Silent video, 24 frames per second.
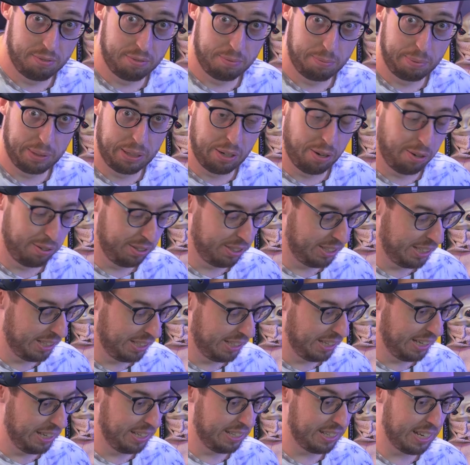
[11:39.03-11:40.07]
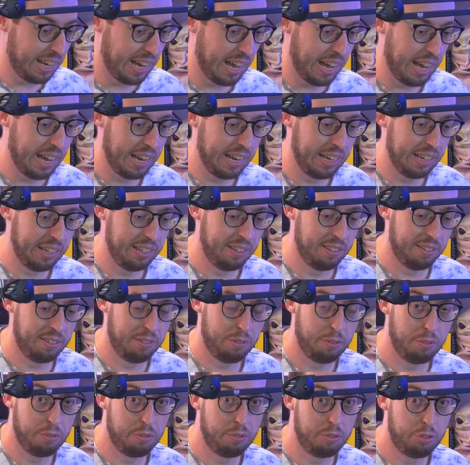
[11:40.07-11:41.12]
because this is a
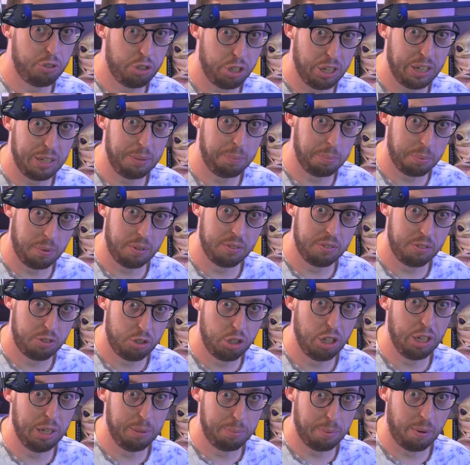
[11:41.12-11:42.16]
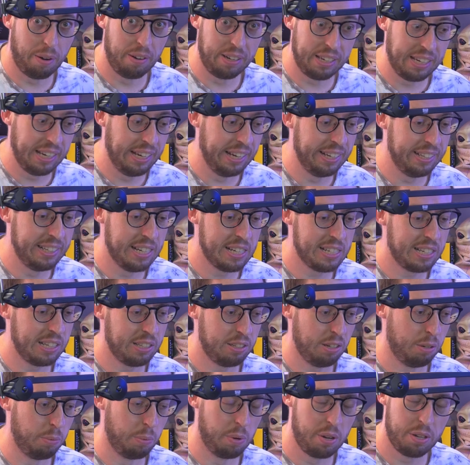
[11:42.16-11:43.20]
cheap IKEA desk. It's
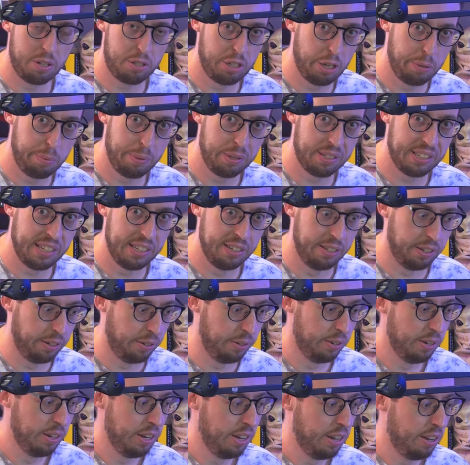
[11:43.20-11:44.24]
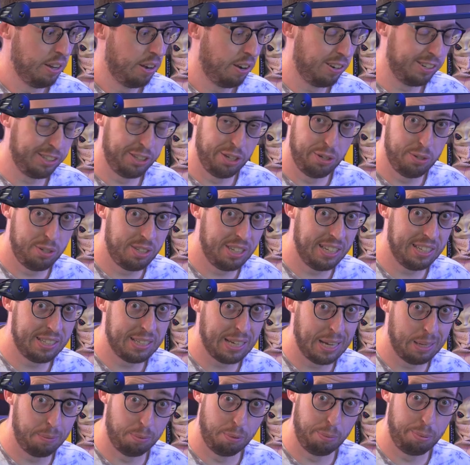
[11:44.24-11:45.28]
like one of the cheapest they do. I use this
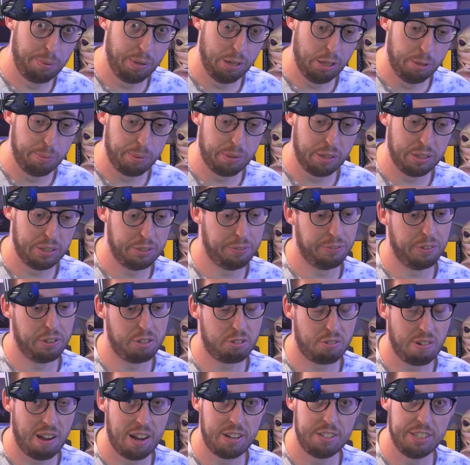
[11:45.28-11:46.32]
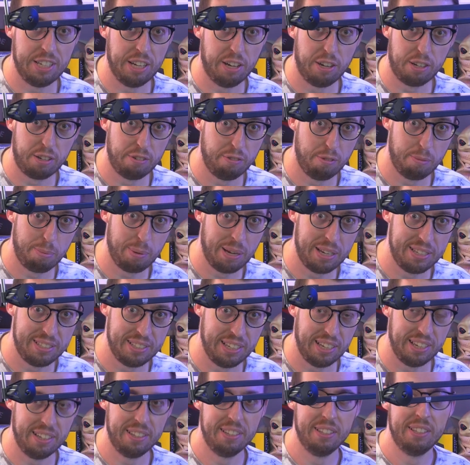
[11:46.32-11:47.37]
table purely because if I scratch it, I can replace
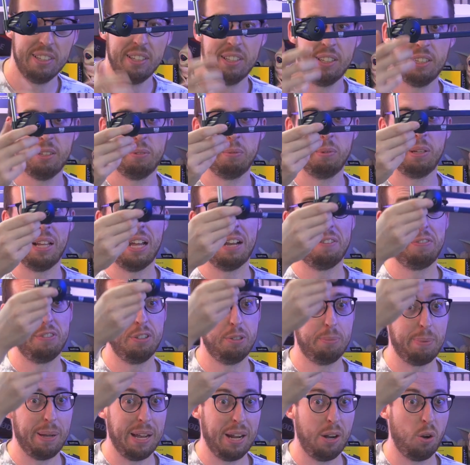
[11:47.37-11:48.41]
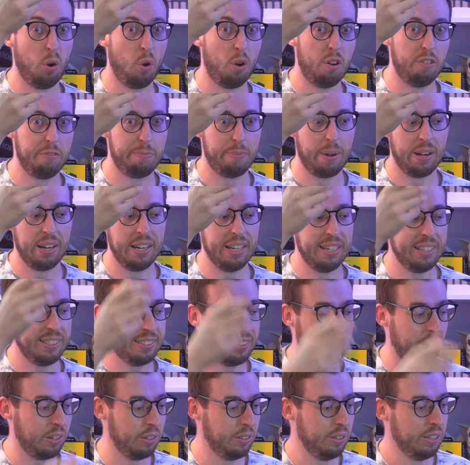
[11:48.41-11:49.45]
it without having to pay a lot of money.
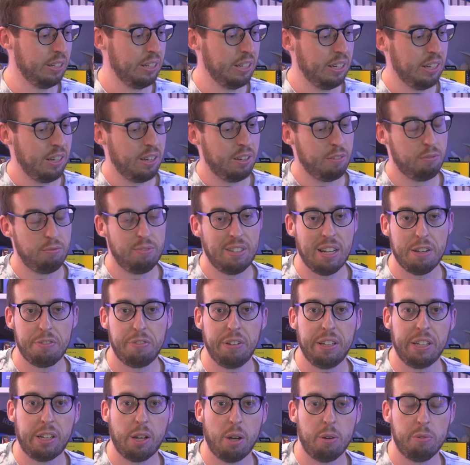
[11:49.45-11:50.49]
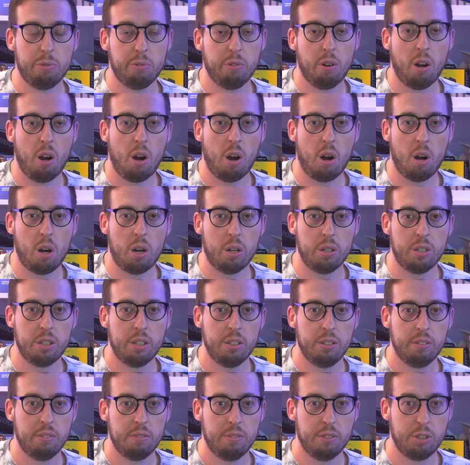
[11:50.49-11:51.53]
So definitely go for a hard,
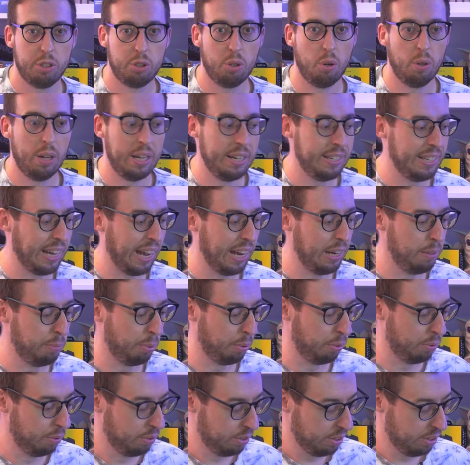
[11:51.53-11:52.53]
solid table